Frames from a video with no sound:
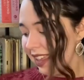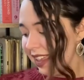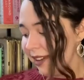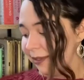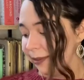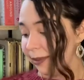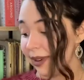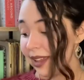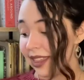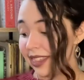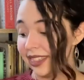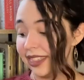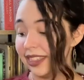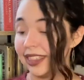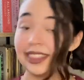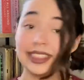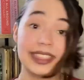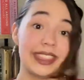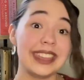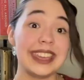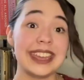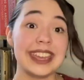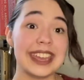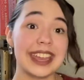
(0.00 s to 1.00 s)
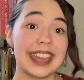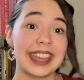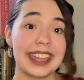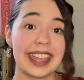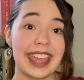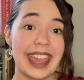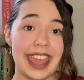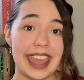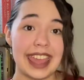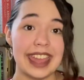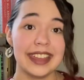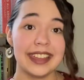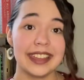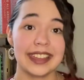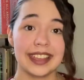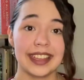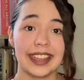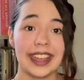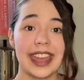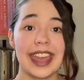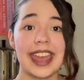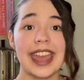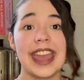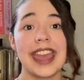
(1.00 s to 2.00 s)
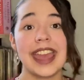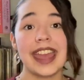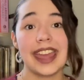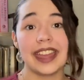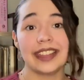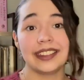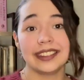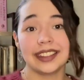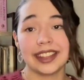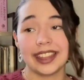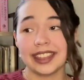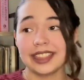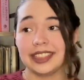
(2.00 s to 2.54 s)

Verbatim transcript: with the cake. And